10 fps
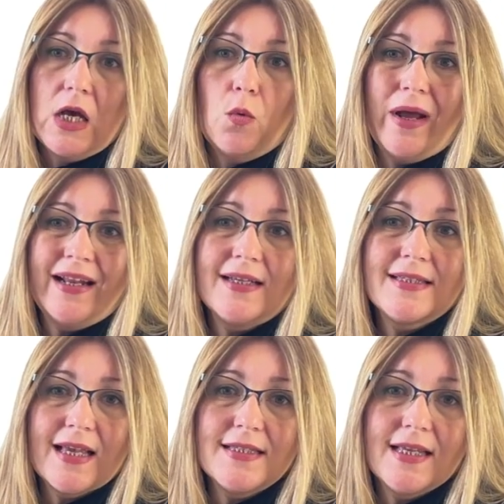when
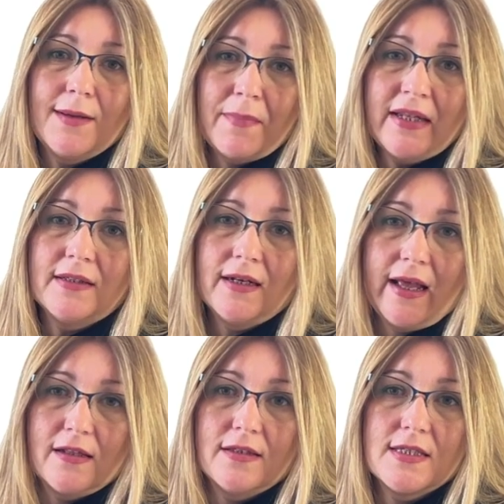accessing mental
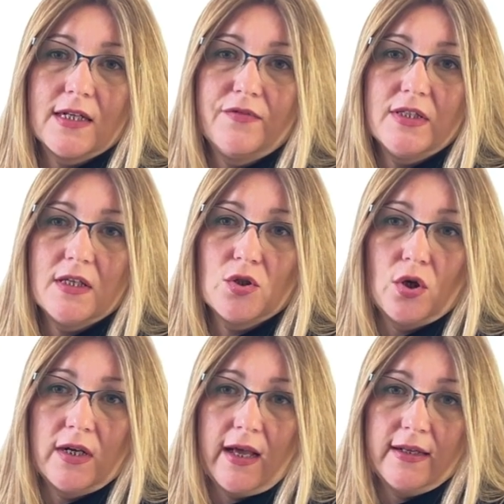health services
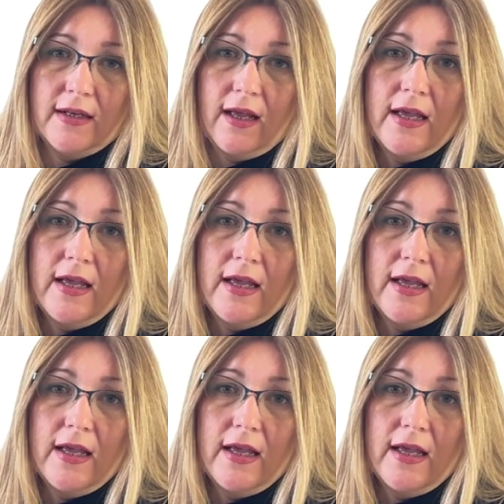online.